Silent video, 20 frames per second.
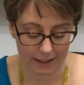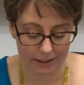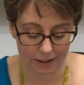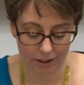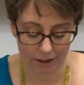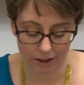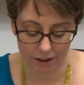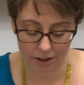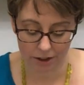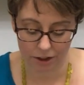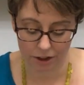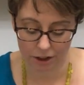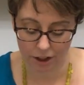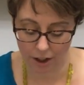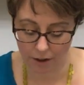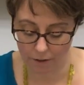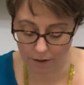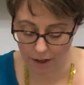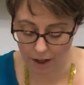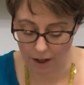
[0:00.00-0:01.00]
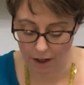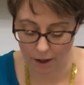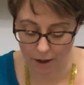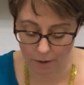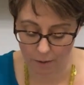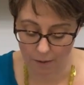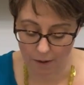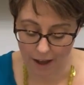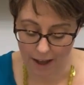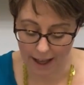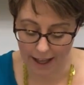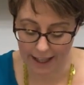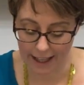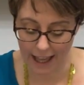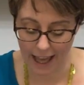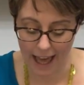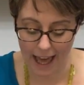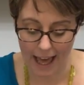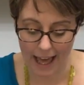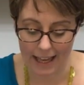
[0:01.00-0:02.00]
is just show you
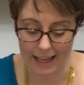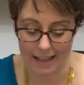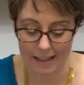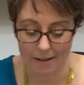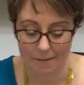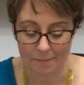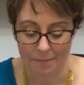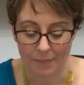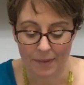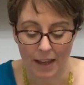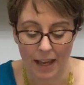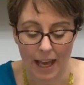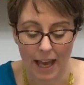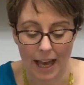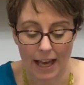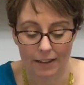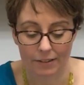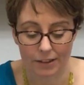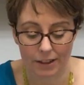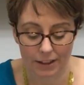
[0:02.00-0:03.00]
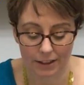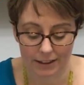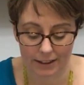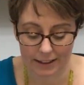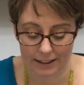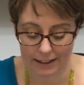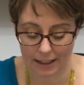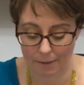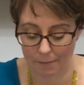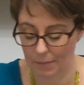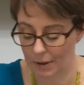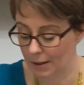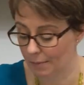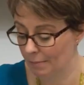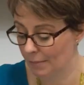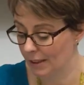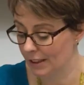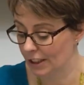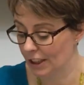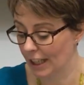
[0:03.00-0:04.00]
again how to use the
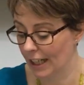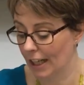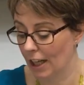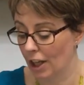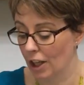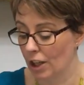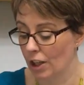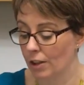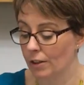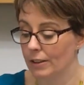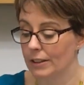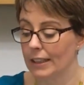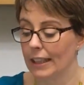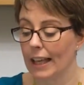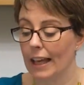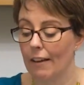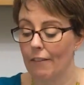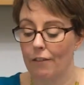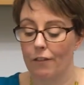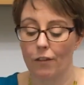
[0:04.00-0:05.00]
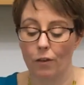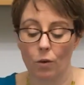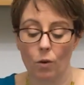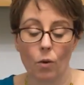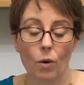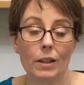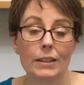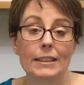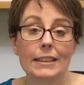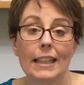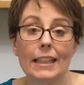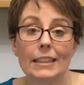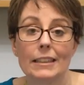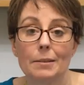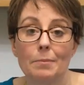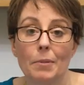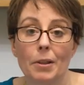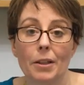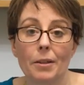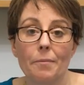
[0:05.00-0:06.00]
stamp-a-ma-jig using it for a
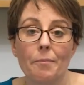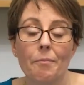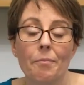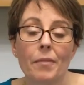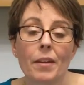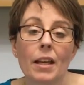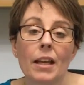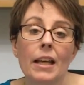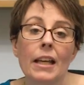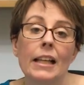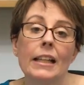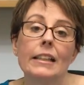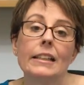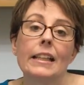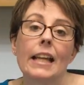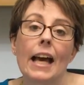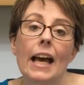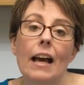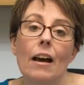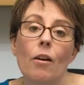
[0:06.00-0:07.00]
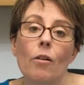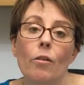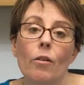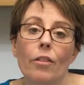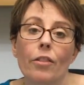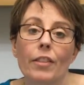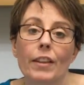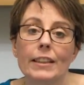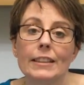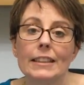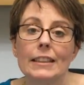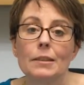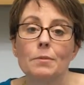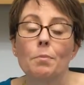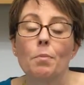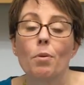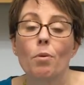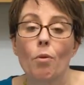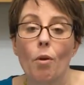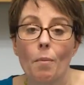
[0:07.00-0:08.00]
sentiment. Now, this is
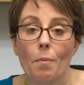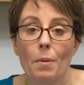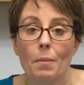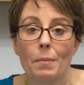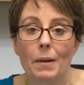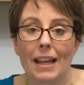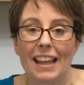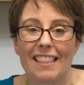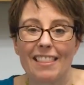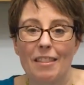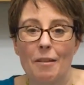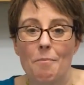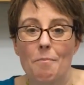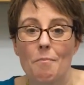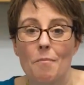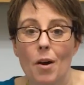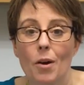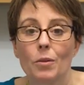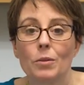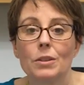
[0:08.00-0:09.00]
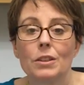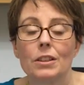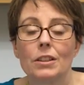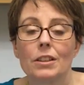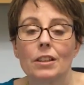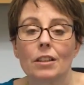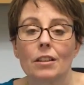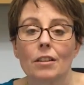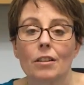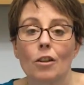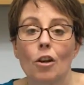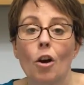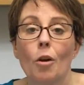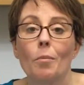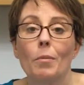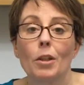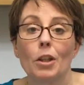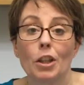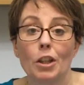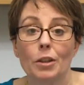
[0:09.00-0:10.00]
probably the most
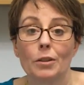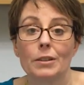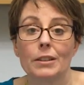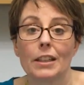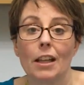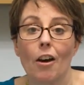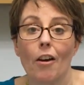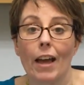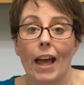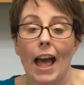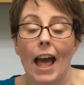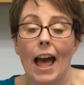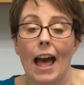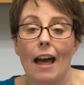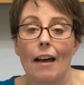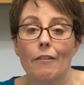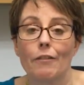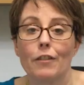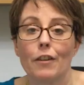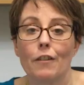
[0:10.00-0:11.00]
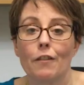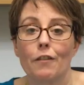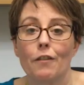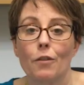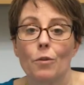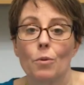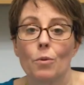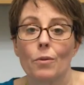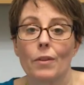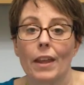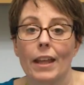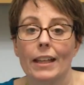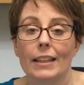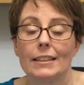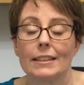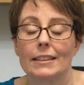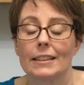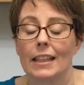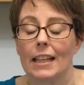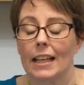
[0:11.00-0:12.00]
common use I have for
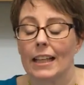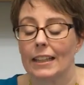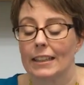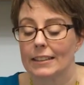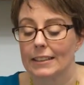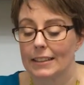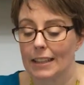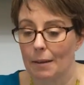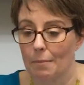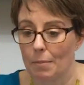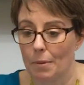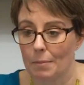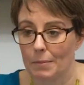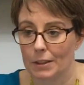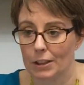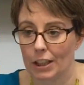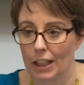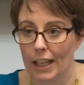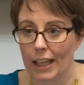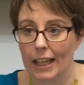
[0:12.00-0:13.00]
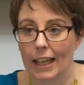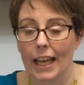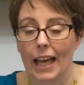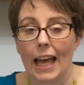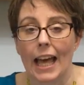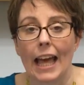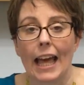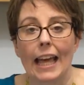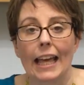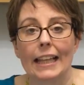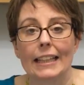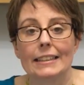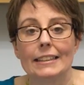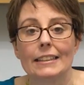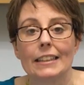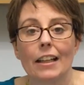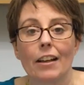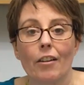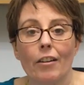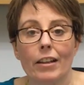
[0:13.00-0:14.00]
this stamp-a-ma-jig, is
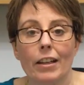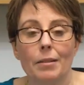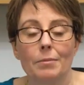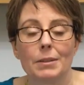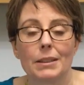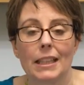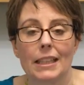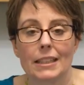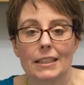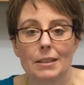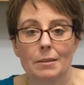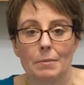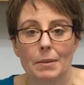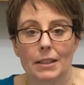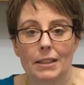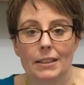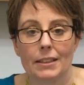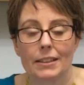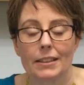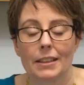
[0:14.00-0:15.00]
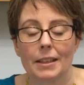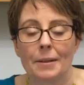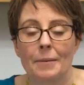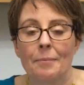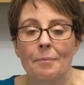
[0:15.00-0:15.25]
to line up sentiments.